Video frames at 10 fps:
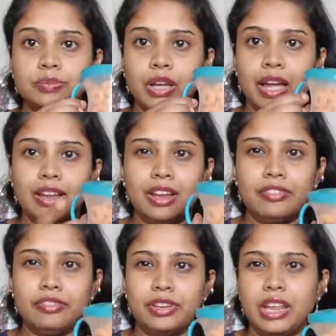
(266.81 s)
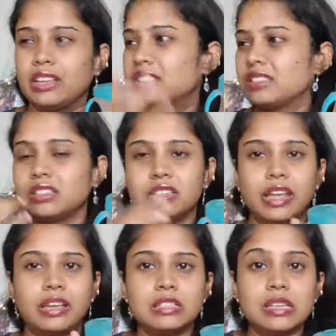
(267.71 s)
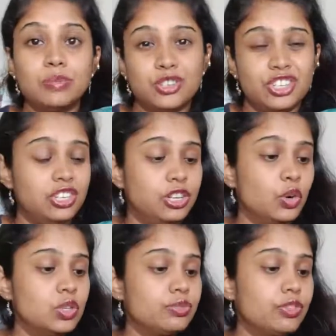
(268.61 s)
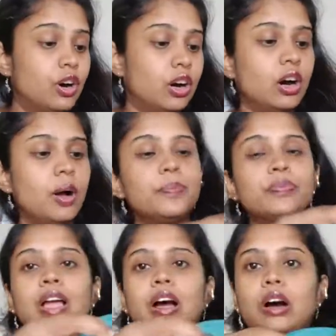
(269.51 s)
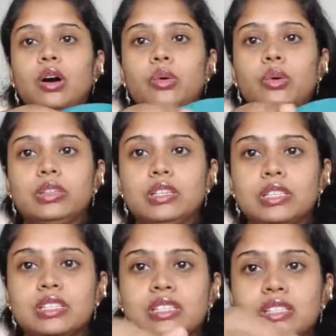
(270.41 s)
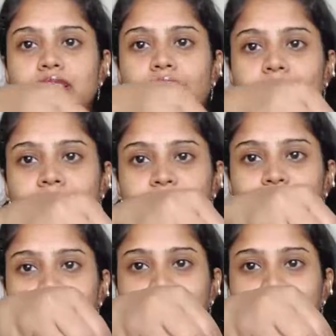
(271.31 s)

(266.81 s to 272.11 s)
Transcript: I have taken some Cheerios for her. This is that